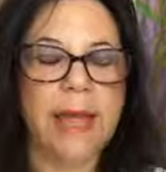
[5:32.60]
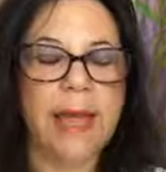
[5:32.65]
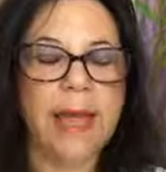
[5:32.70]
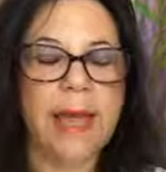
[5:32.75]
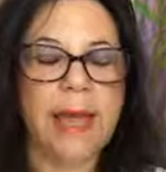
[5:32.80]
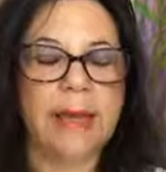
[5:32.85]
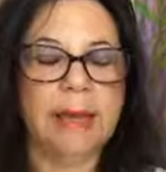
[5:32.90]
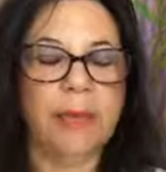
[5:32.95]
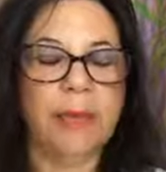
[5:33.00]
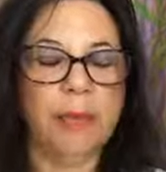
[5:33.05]

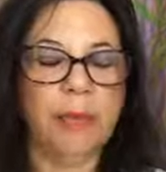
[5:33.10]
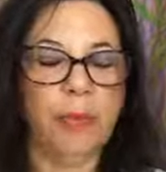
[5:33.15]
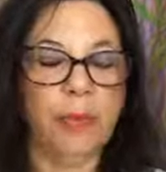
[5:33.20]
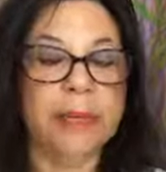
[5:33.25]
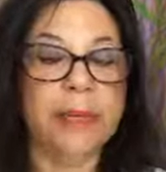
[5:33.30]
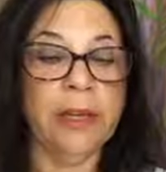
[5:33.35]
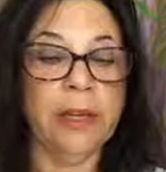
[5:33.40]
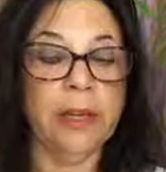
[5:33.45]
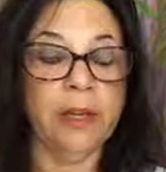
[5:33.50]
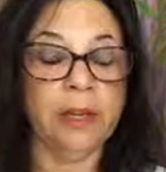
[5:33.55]
And then
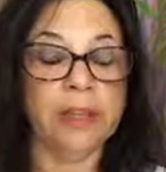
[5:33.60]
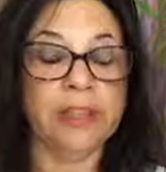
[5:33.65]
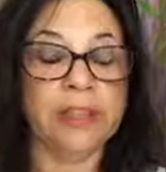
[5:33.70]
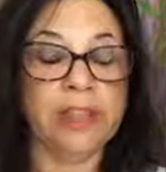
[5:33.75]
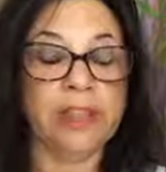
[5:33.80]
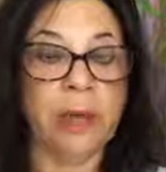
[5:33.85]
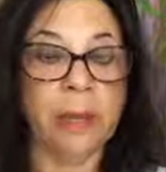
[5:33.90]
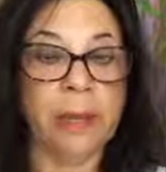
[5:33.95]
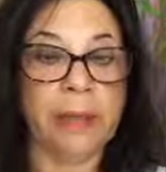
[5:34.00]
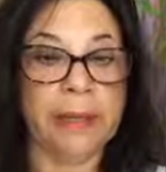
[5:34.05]
bring your
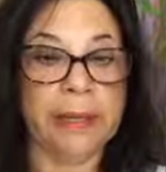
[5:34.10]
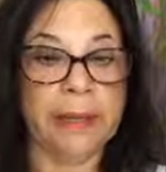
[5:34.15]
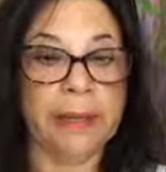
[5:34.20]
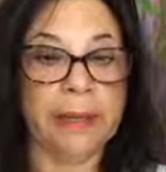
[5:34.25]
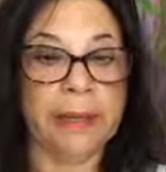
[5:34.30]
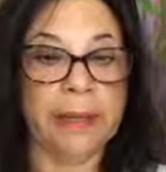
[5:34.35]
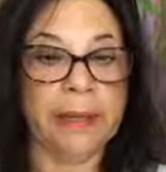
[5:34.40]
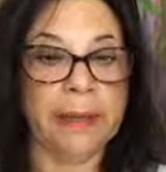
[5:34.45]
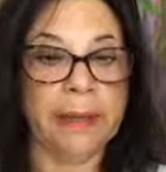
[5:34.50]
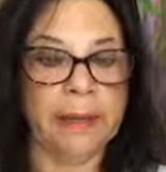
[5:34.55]
stomach
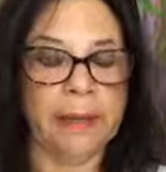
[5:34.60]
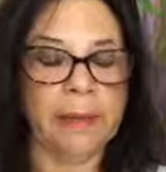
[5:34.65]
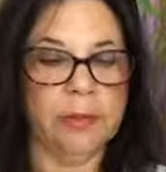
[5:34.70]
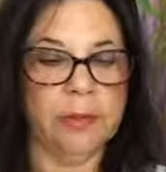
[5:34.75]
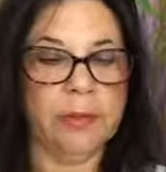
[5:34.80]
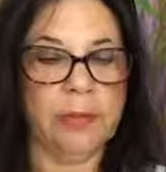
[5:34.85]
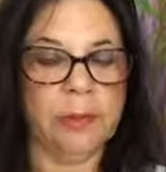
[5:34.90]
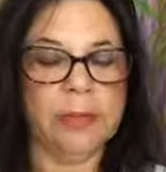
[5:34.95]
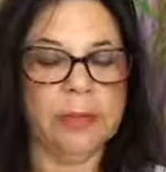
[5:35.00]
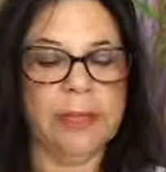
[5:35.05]
in.
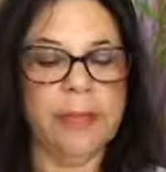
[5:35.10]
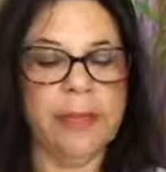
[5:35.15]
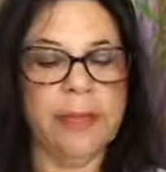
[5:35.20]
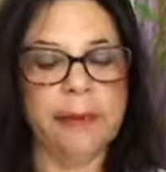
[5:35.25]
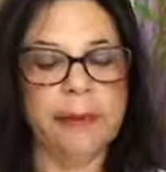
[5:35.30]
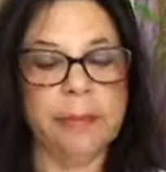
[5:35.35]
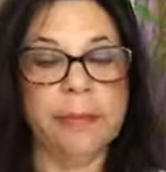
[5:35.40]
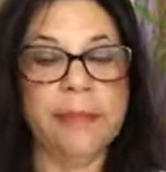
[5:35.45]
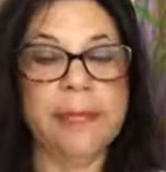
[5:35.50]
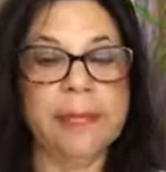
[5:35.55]
So it's like
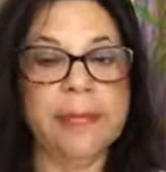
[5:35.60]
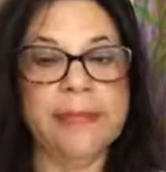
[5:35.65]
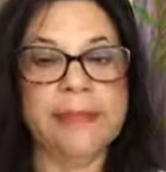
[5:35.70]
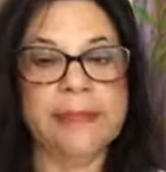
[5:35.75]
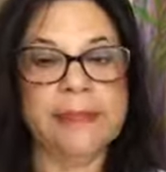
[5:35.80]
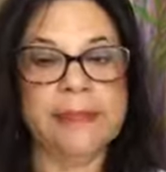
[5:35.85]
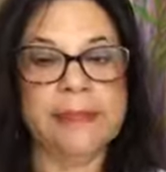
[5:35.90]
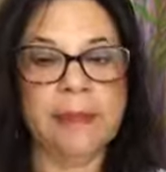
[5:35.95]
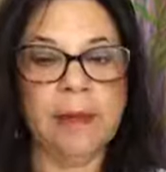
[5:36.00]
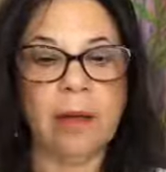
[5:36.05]
a mini
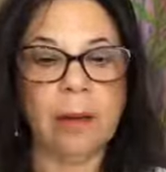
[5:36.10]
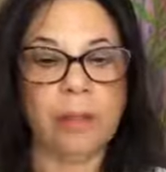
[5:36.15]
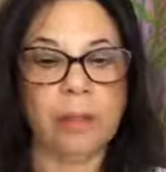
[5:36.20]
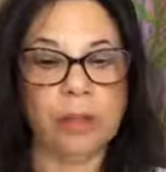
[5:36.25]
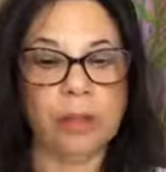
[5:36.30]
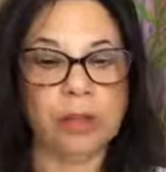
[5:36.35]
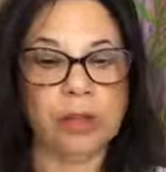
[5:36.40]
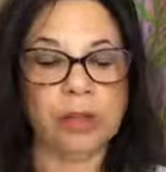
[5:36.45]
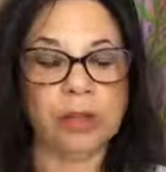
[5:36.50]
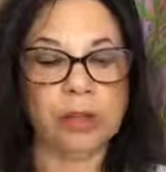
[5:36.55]
sit-up,
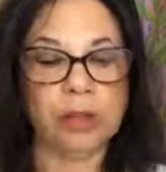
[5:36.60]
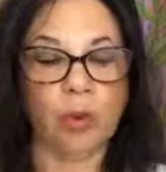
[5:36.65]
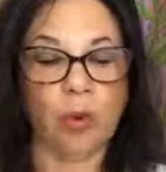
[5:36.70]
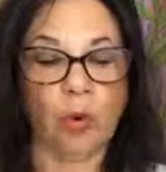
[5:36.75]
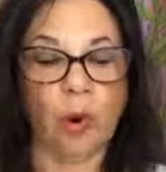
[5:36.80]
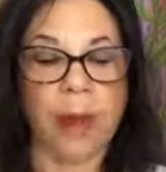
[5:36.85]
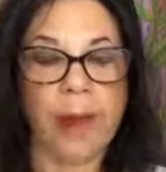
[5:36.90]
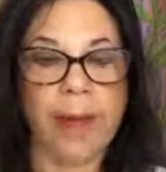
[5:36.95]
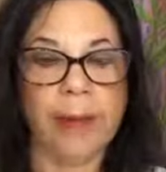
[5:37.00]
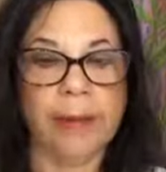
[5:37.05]
which is
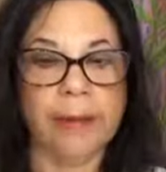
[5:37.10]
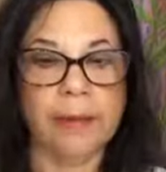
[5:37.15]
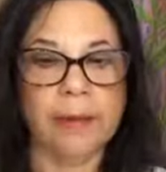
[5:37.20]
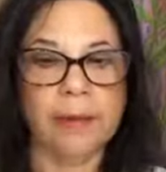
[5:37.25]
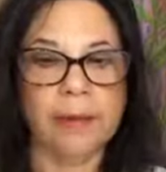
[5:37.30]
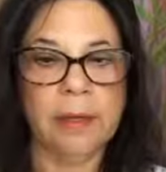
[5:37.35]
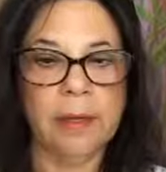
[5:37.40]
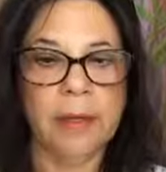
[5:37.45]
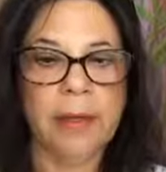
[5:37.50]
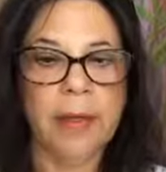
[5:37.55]
great.